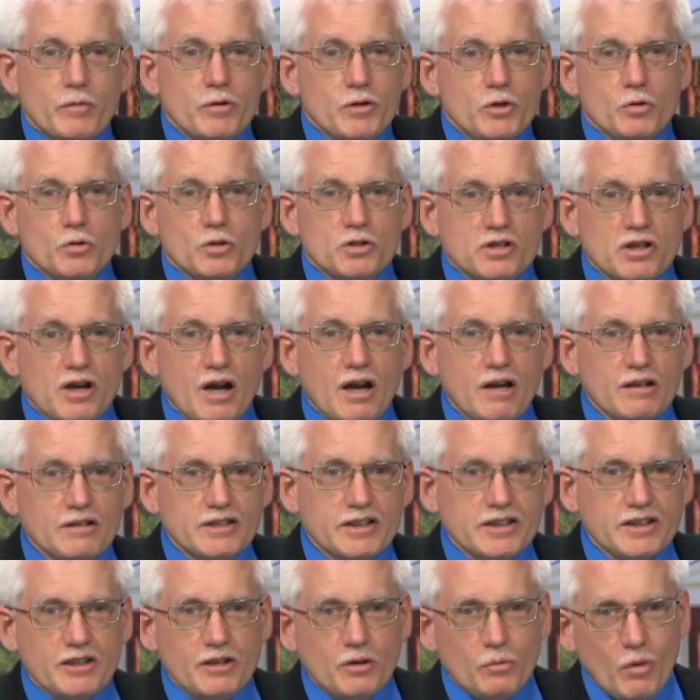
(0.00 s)
when you were a child
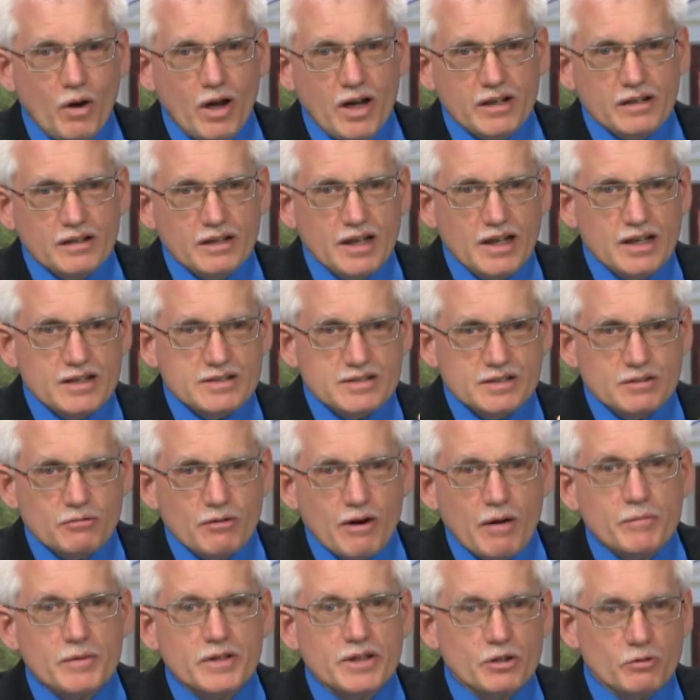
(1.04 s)
taking a wine glass yeah. and
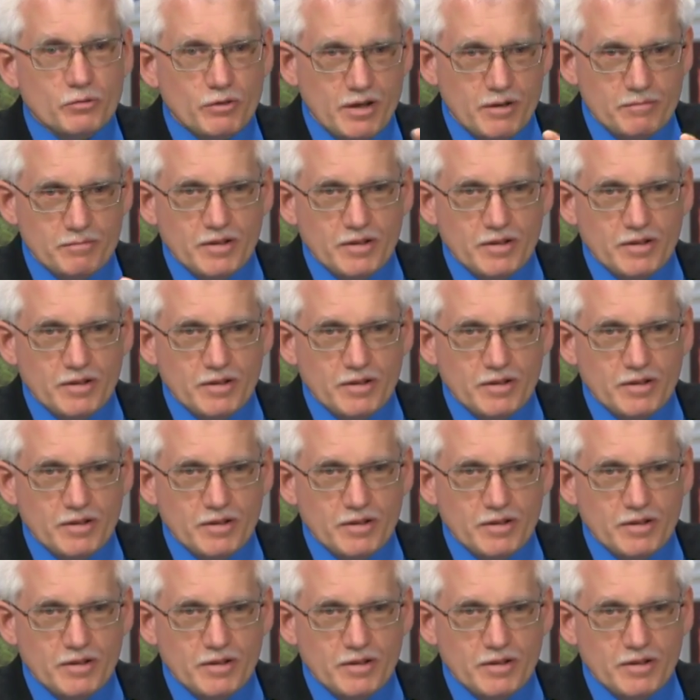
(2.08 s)
rubbing the rim?